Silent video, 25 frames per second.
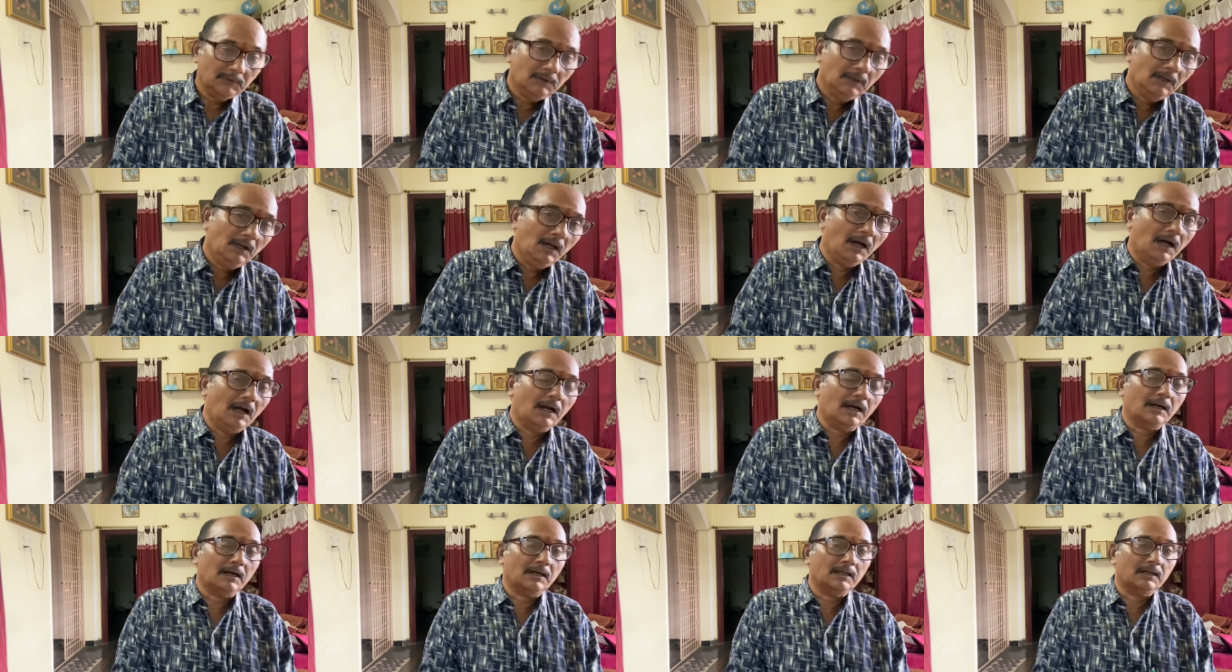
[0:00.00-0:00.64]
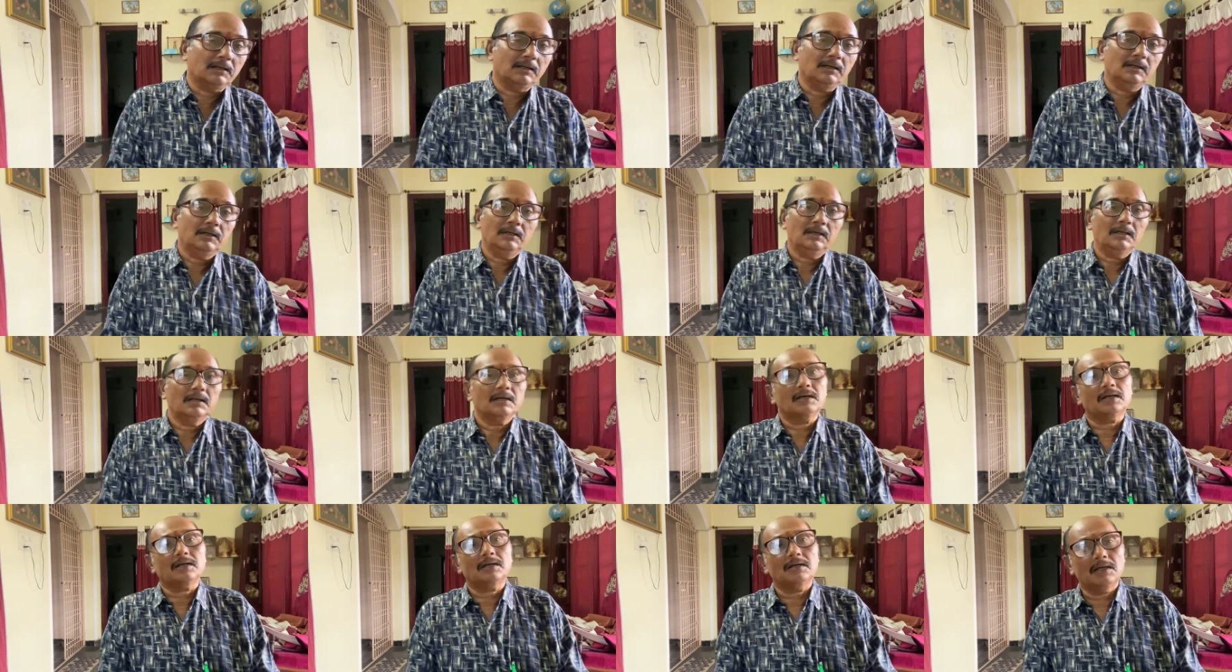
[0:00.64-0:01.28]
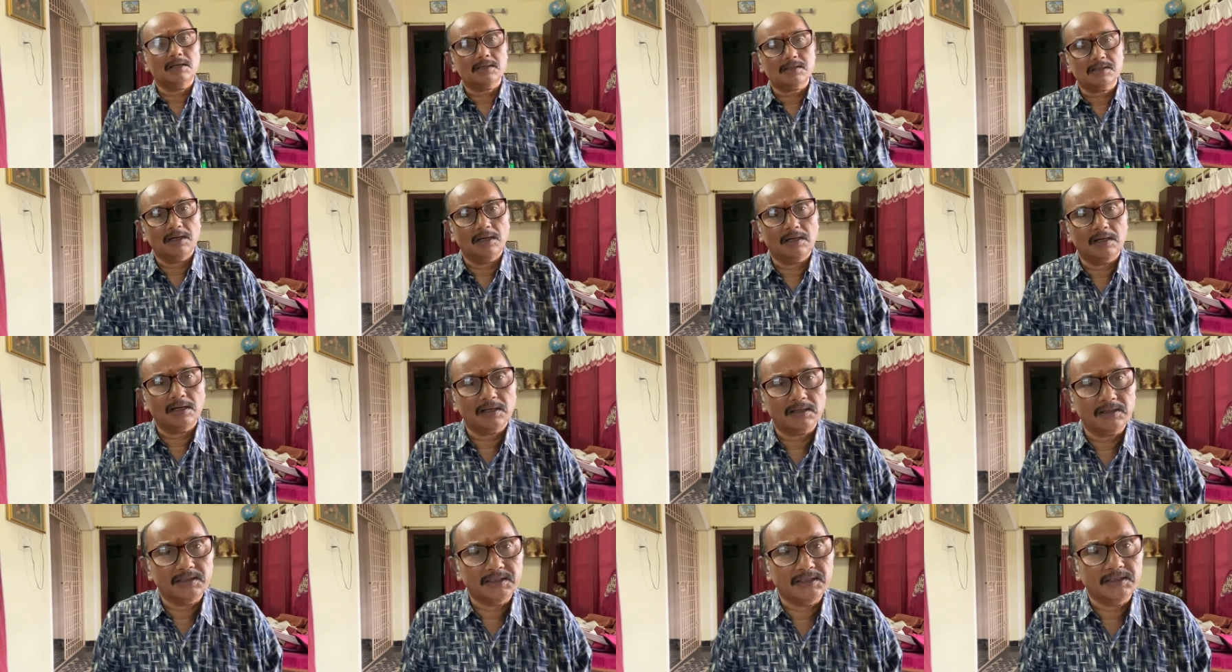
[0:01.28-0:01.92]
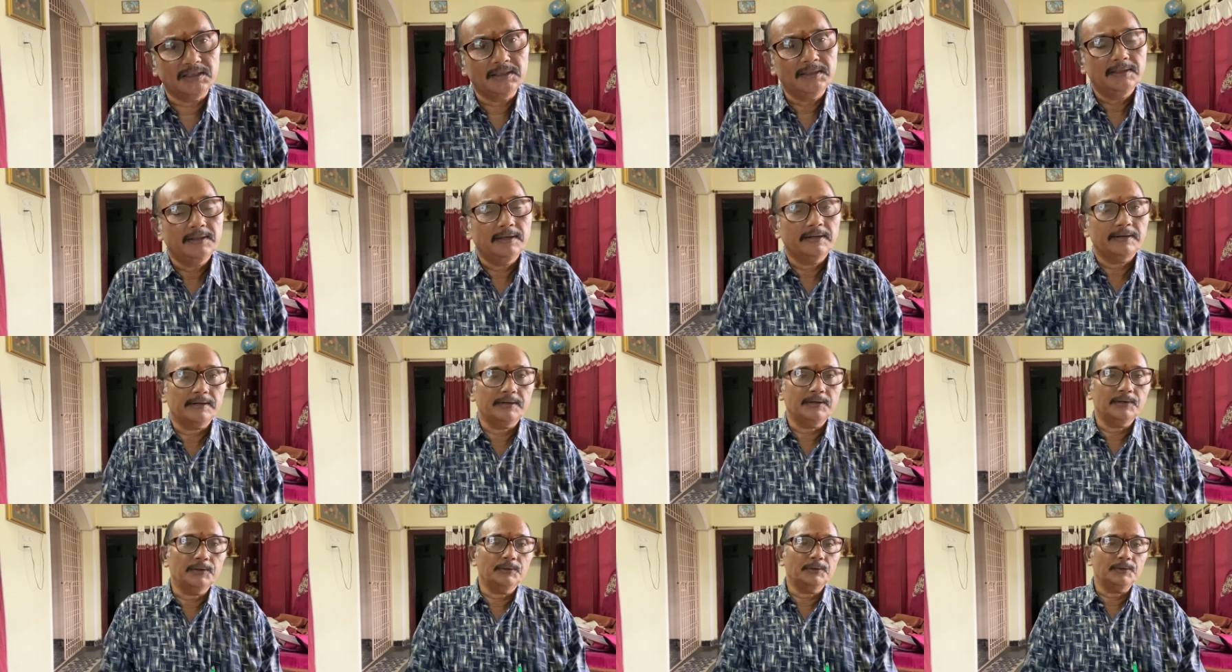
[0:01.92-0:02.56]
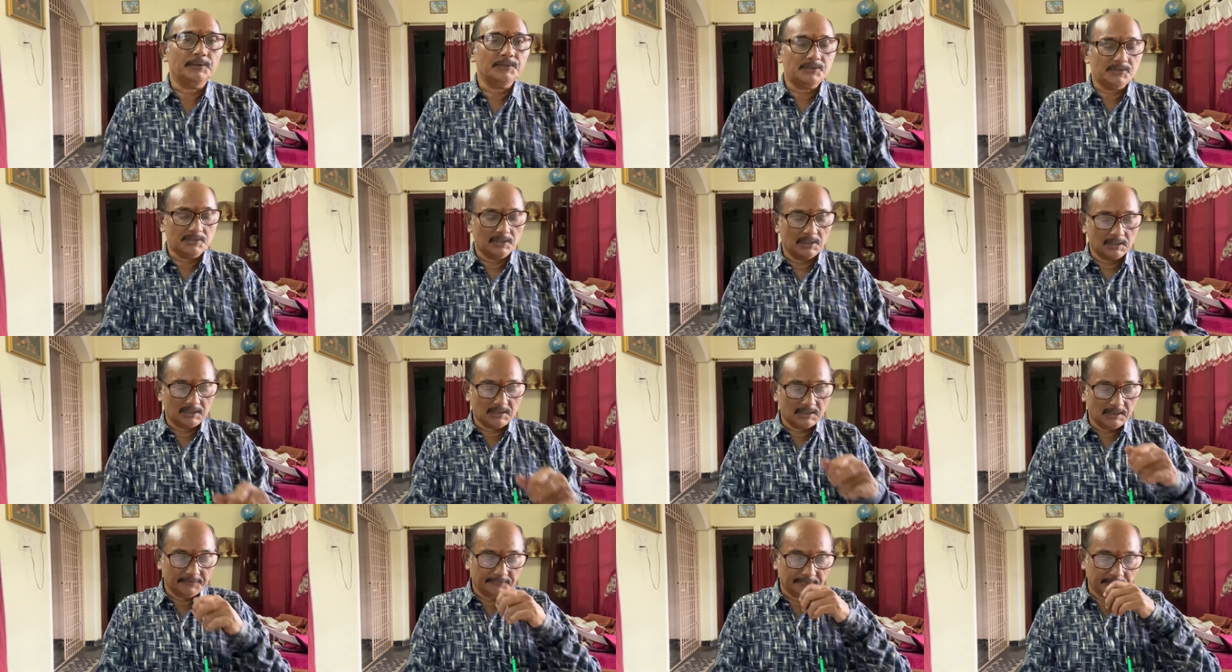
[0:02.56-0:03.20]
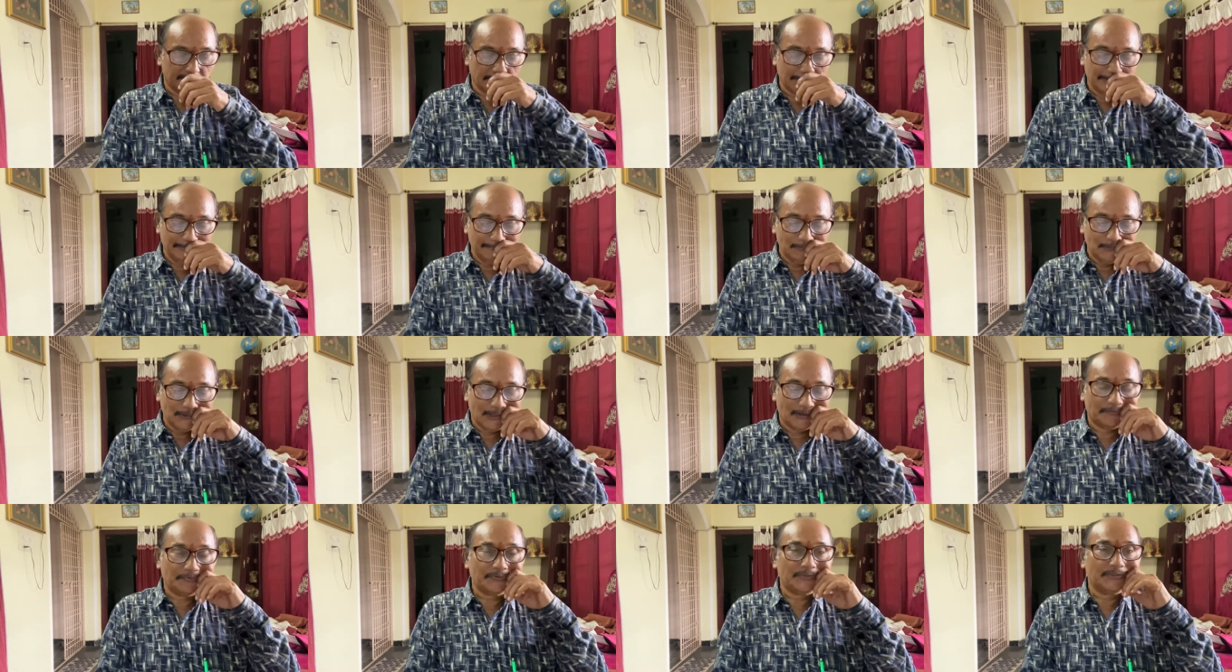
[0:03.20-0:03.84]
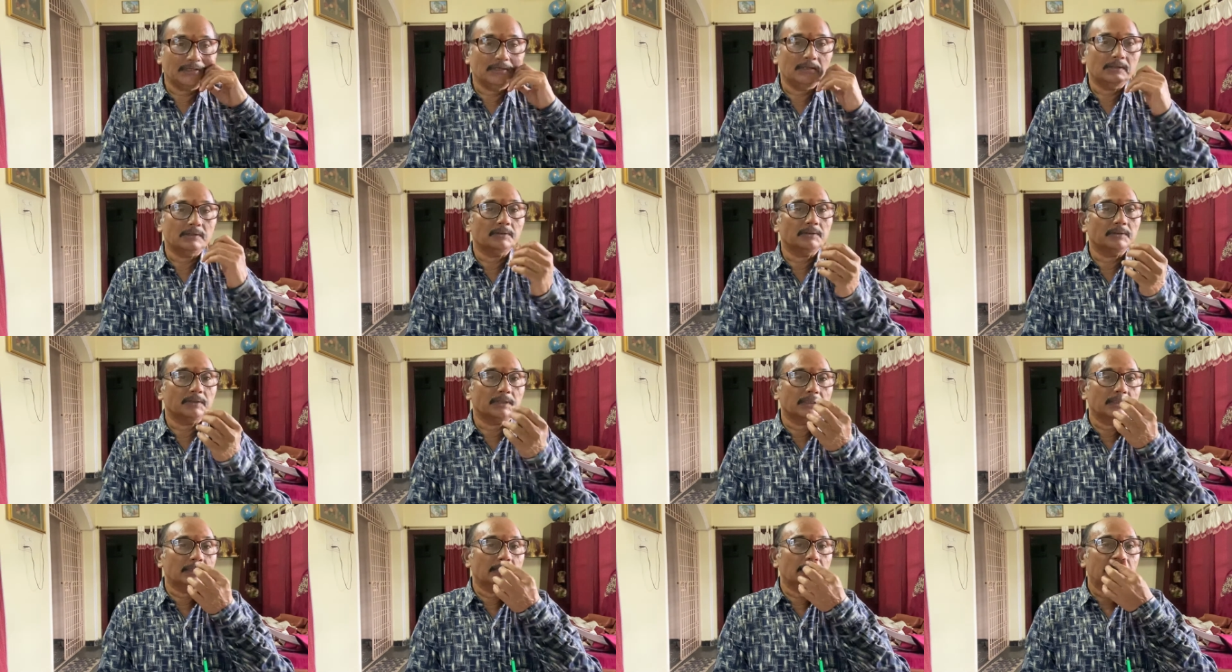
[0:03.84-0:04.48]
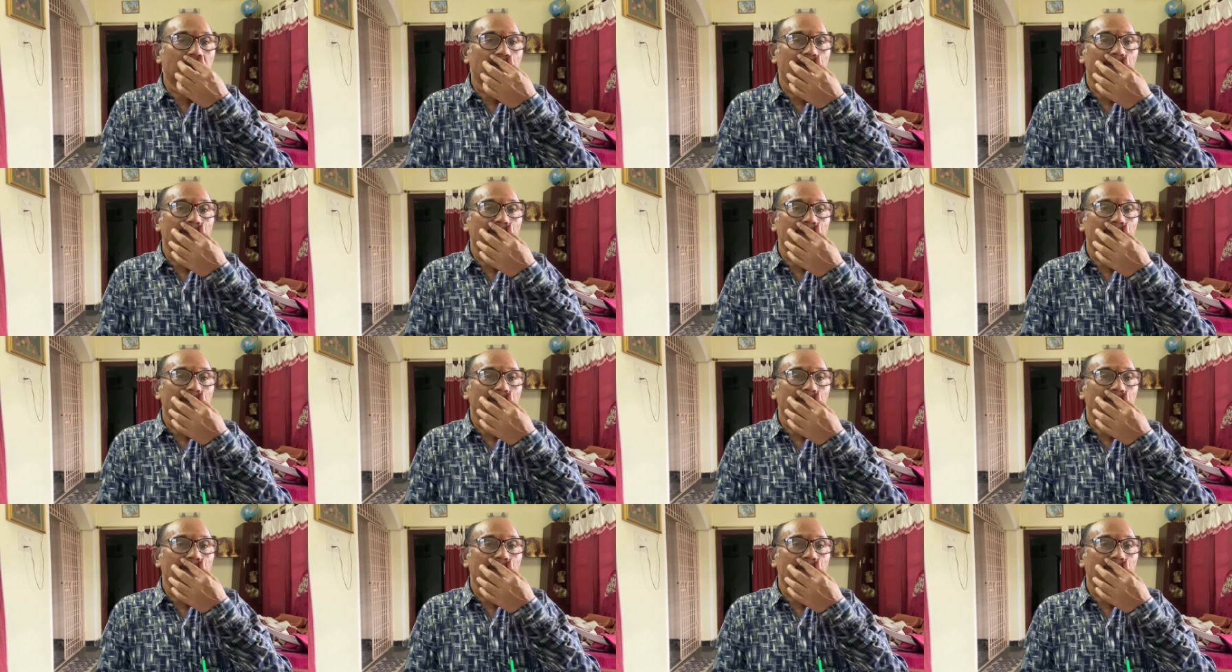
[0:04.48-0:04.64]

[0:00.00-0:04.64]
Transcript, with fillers: and uh, under the due discharge of uh, official duty.